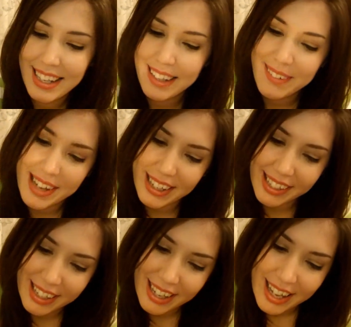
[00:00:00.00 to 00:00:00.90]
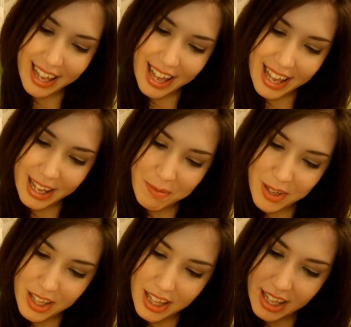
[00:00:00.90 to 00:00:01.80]
anyway, um,
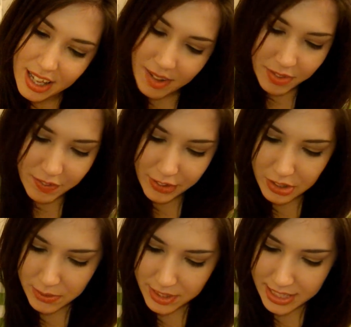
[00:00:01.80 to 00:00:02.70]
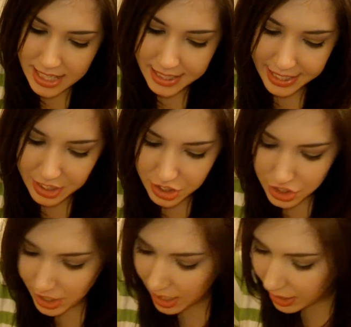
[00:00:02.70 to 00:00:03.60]
the first one is
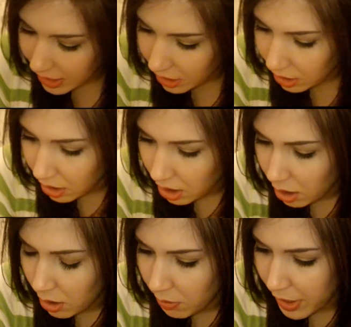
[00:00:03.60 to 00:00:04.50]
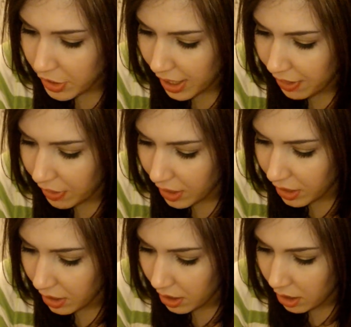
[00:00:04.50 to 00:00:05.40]
Angelic, which I
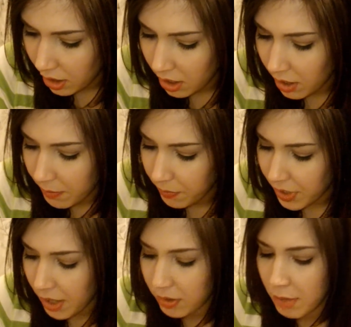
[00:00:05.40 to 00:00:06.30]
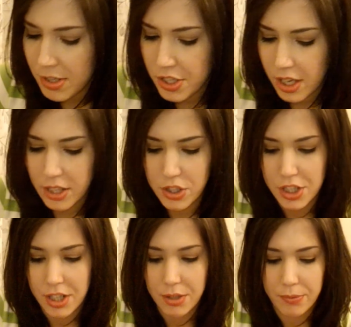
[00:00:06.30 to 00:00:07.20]
think... Oh, let me just go ahead and show
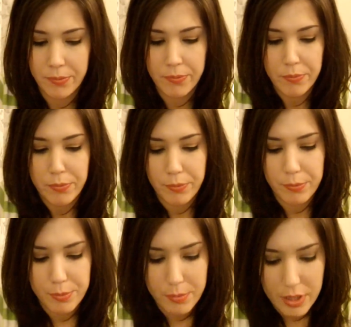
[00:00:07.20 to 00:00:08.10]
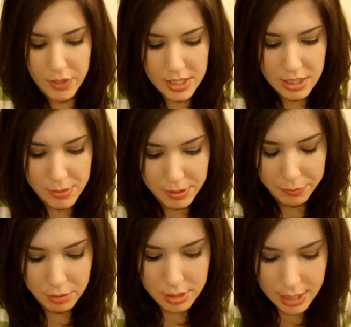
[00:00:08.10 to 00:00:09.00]
you. This is what a
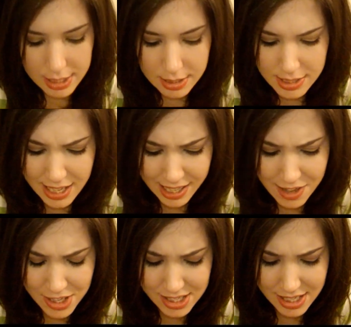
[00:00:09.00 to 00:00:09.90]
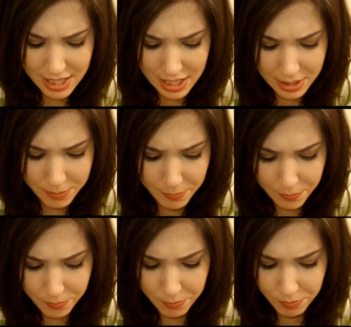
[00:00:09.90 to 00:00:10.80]
full size is. I got this in...
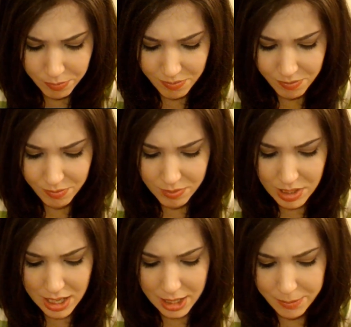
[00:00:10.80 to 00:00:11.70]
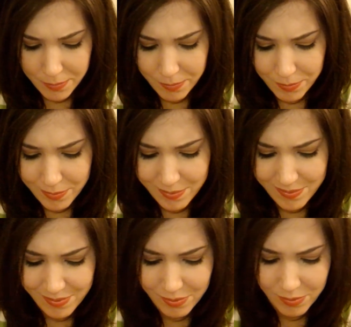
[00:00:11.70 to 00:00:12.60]
Um,
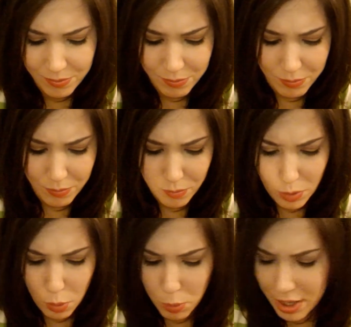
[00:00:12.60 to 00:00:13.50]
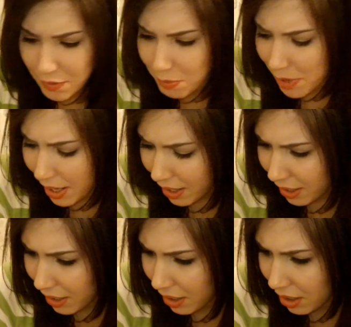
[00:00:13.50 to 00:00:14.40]
one of
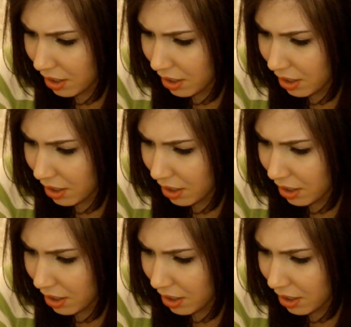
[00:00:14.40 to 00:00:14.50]
my,